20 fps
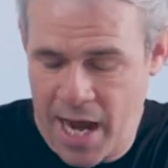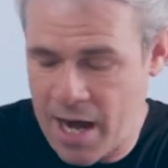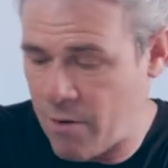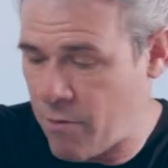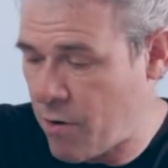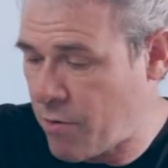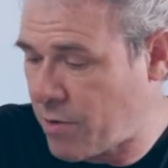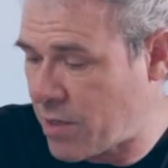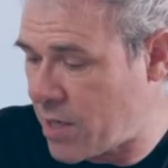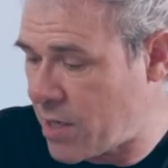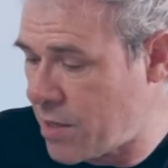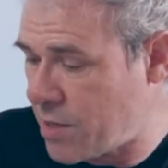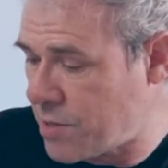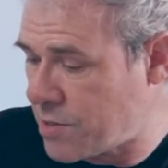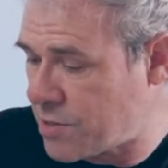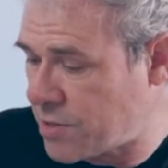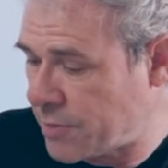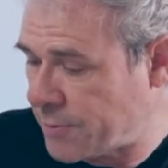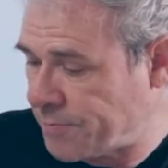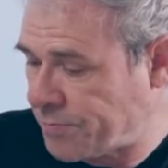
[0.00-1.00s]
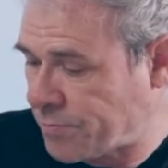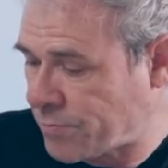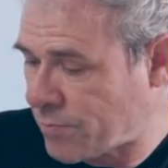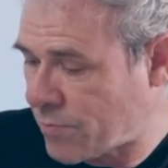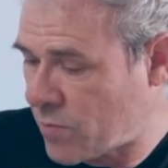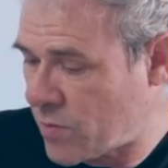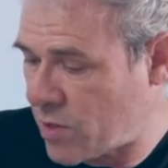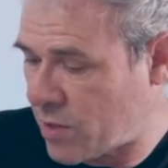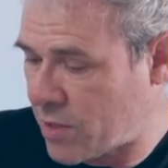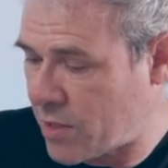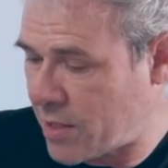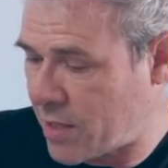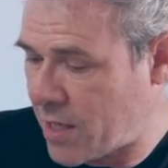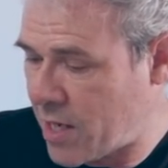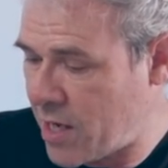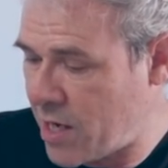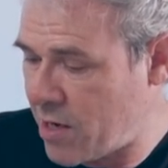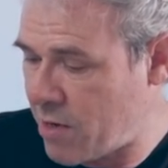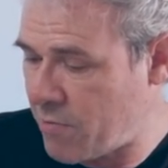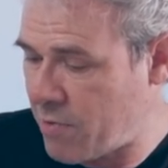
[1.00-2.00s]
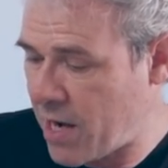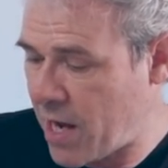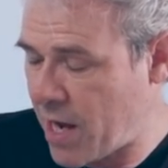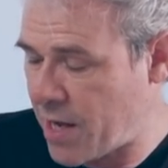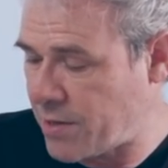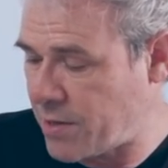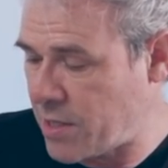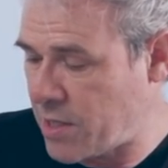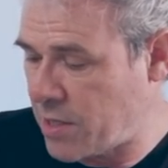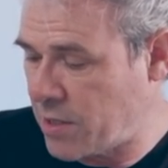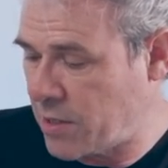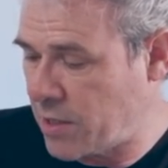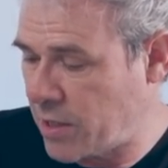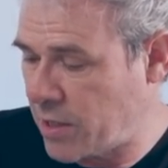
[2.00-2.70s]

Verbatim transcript: arrow keys, look on here, we had the